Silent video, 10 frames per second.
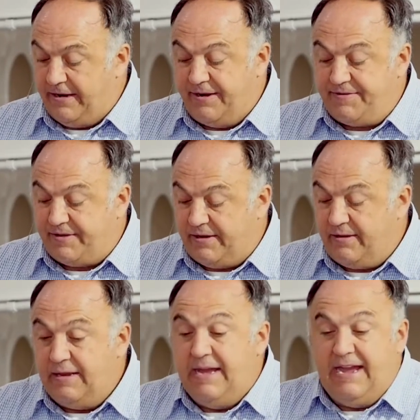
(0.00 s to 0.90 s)
It is
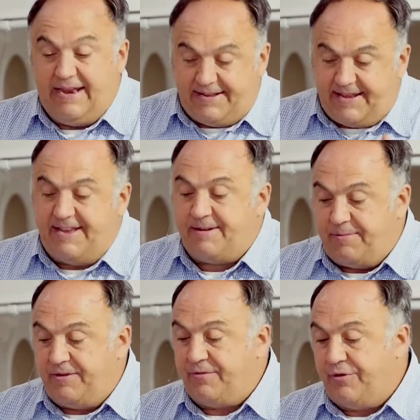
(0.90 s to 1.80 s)
and I say some
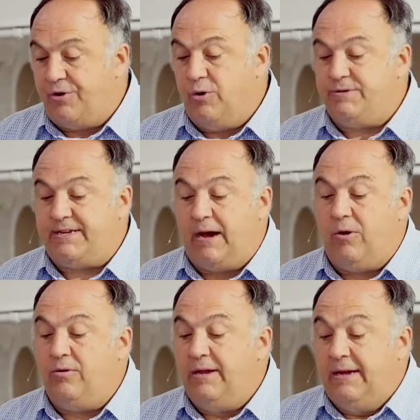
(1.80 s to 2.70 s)
things in the notes,
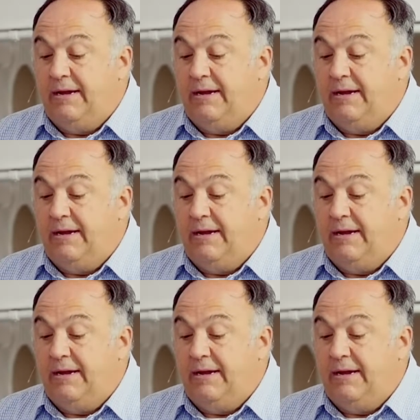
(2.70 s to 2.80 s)
how